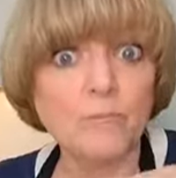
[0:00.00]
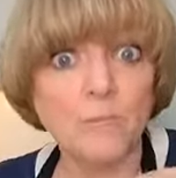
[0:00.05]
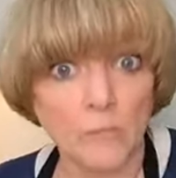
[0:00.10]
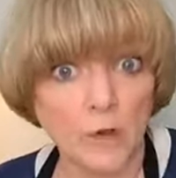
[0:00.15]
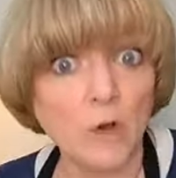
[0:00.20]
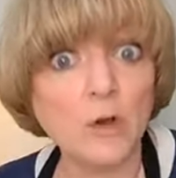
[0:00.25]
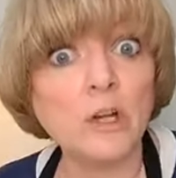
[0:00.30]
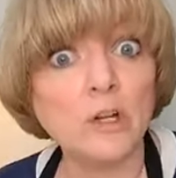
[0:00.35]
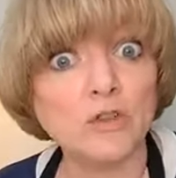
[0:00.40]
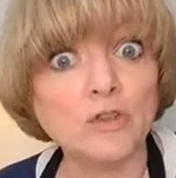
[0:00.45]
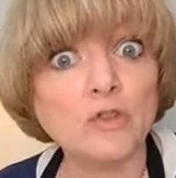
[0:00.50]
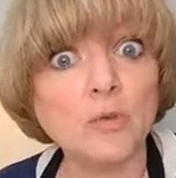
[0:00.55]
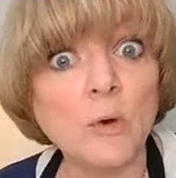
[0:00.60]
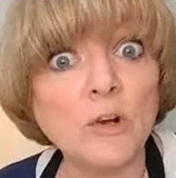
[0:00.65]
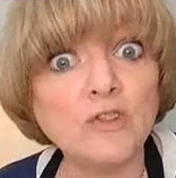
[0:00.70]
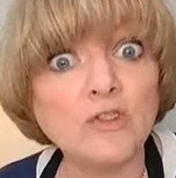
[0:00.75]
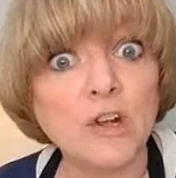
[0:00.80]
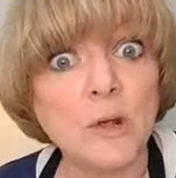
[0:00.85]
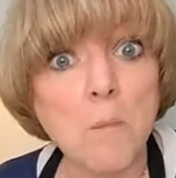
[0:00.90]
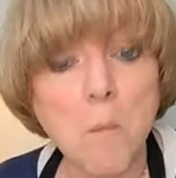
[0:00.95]
will get
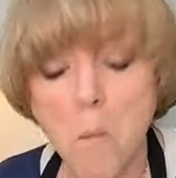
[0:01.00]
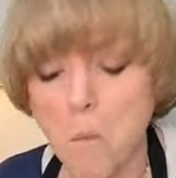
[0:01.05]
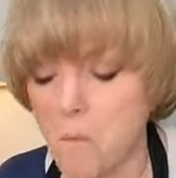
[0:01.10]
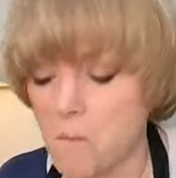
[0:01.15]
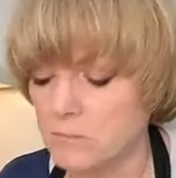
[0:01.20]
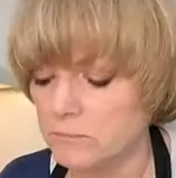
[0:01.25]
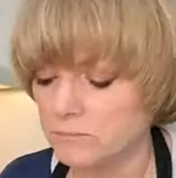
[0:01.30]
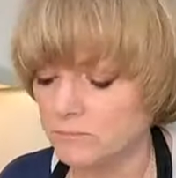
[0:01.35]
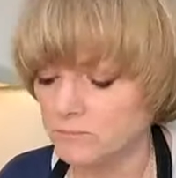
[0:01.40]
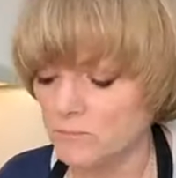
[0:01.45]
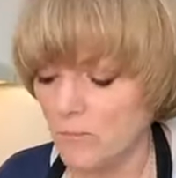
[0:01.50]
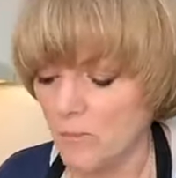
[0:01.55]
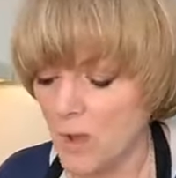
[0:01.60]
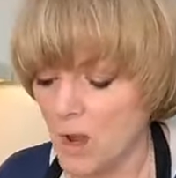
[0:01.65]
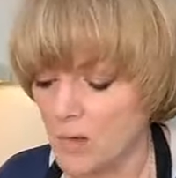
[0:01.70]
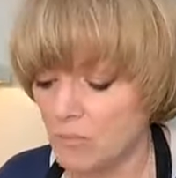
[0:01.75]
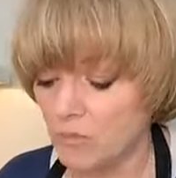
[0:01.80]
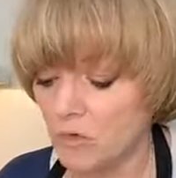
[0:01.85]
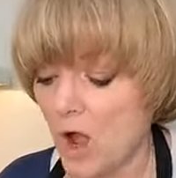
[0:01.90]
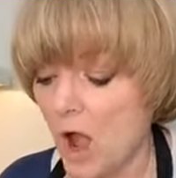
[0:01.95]
squishy.
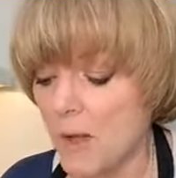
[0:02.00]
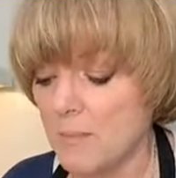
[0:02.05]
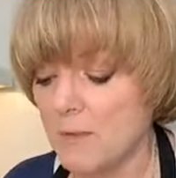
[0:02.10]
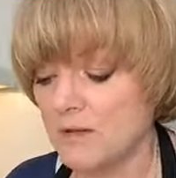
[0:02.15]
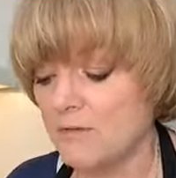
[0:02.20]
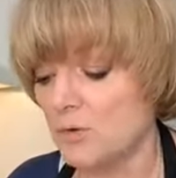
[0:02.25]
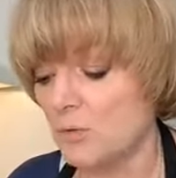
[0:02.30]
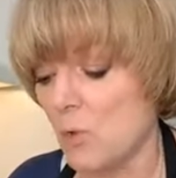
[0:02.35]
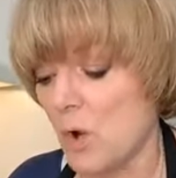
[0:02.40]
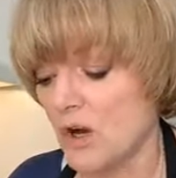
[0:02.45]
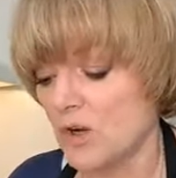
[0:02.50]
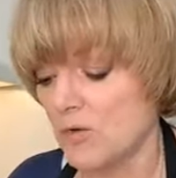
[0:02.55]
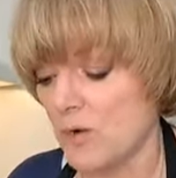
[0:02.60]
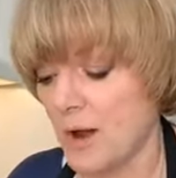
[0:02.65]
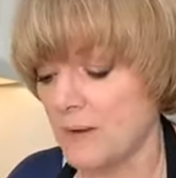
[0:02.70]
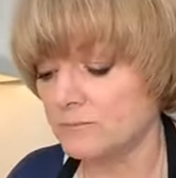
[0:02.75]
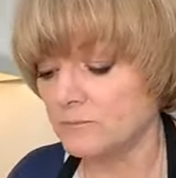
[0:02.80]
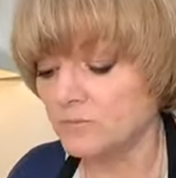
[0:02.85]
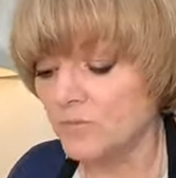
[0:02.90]
I'm even wondering